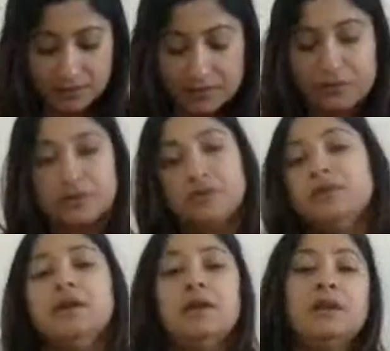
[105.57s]
So
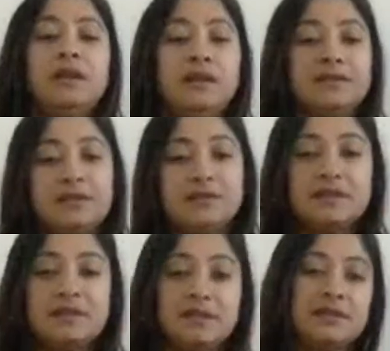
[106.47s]
let's
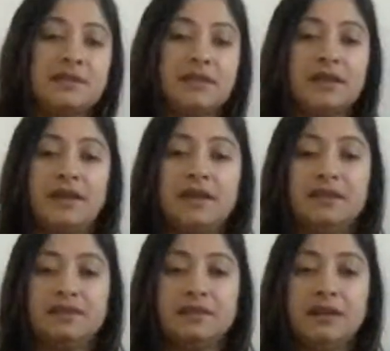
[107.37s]
just sit
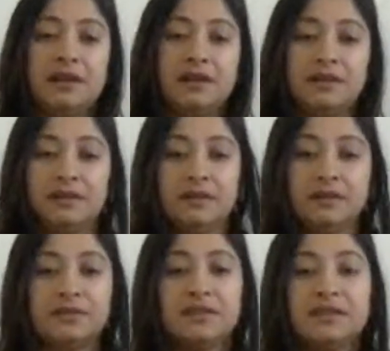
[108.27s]
in
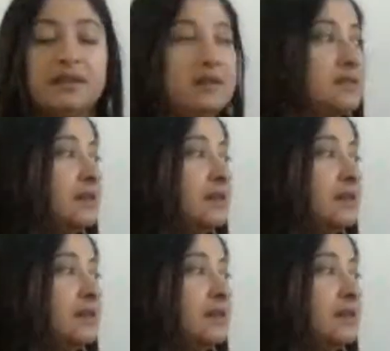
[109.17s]
seated